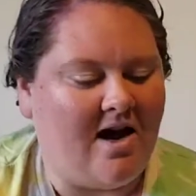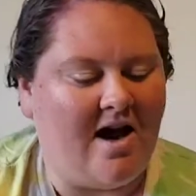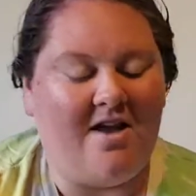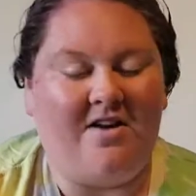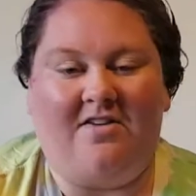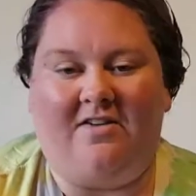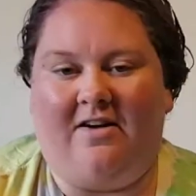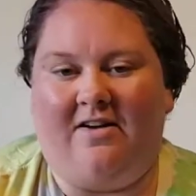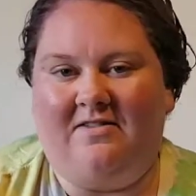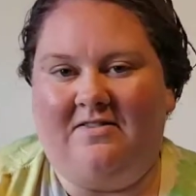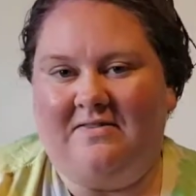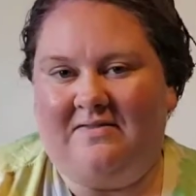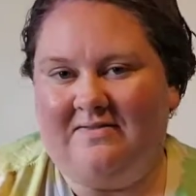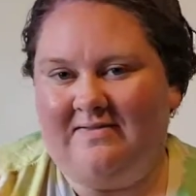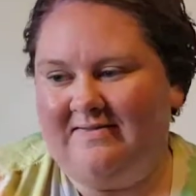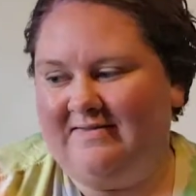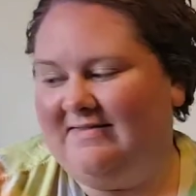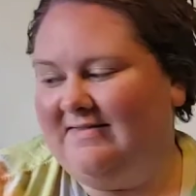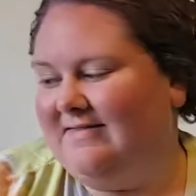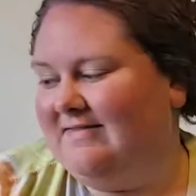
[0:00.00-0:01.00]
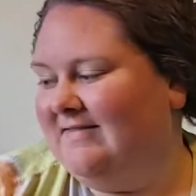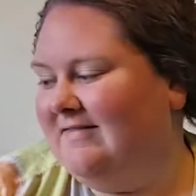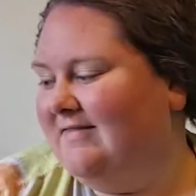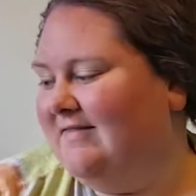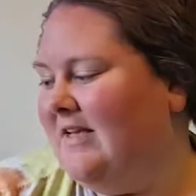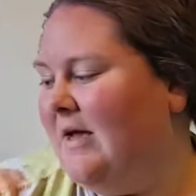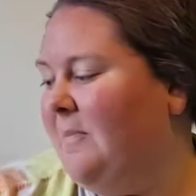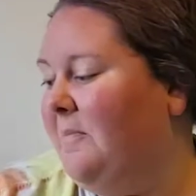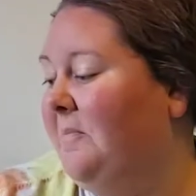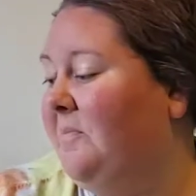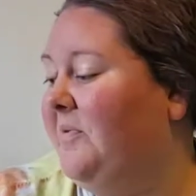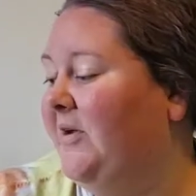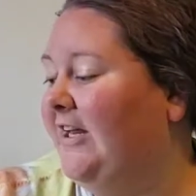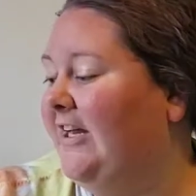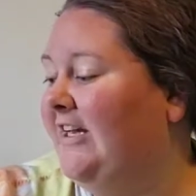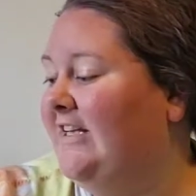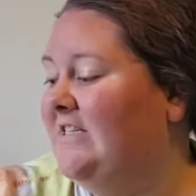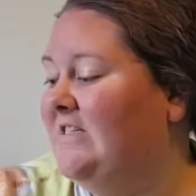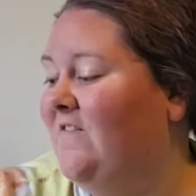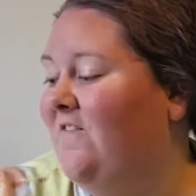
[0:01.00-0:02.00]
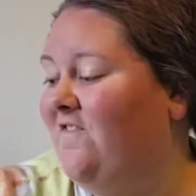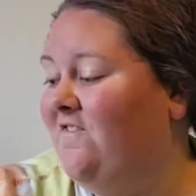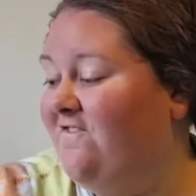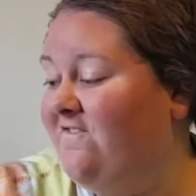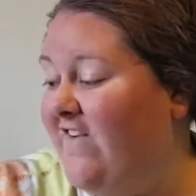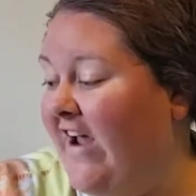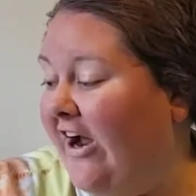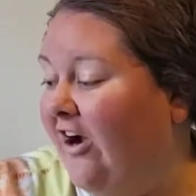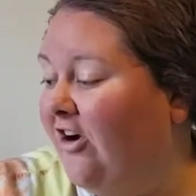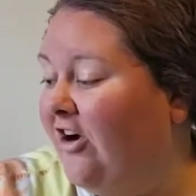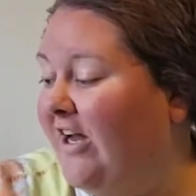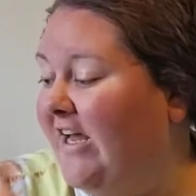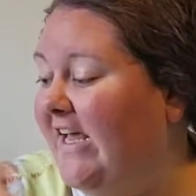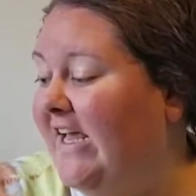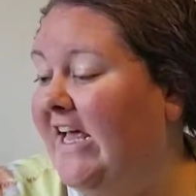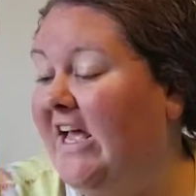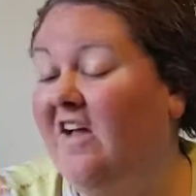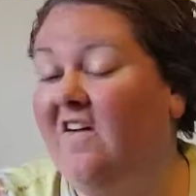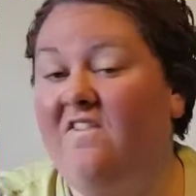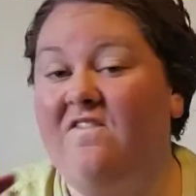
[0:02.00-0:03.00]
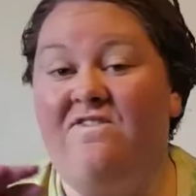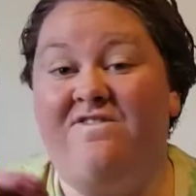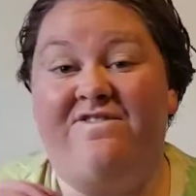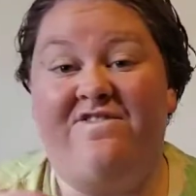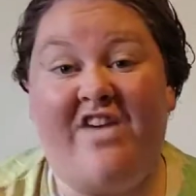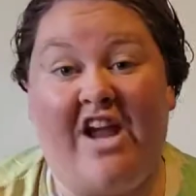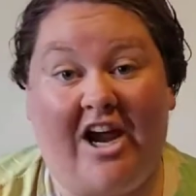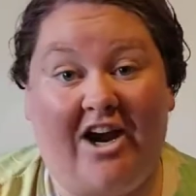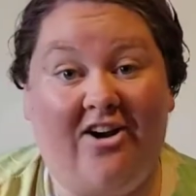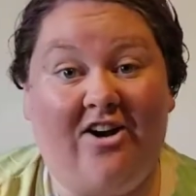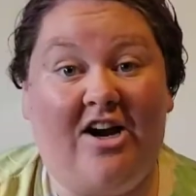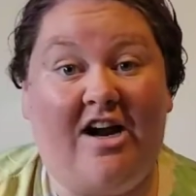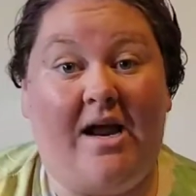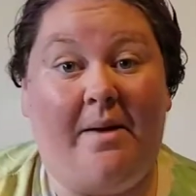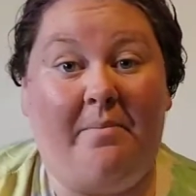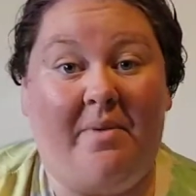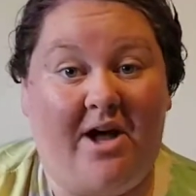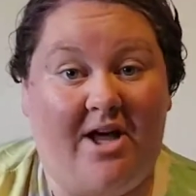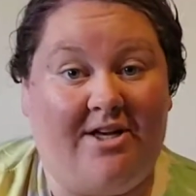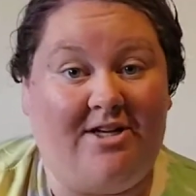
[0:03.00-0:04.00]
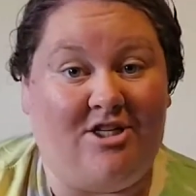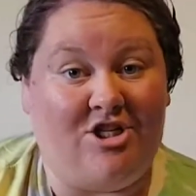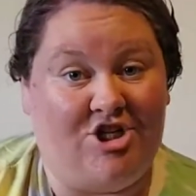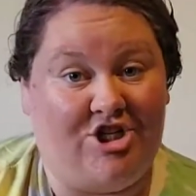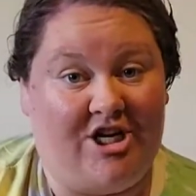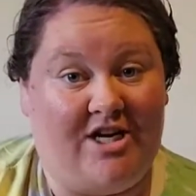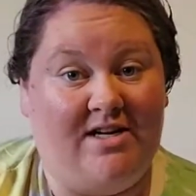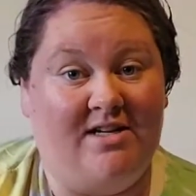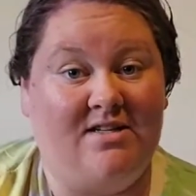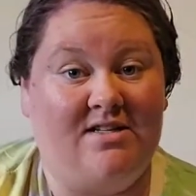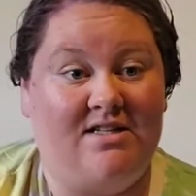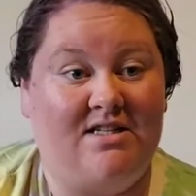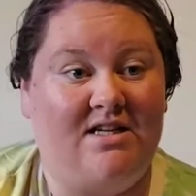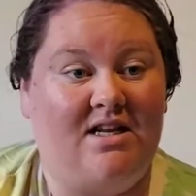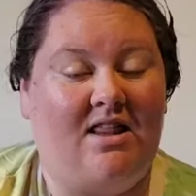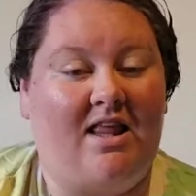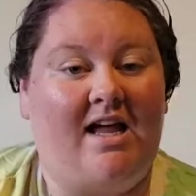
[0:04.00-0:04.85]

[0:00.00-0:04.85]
I don't know. But it is very, very pungent.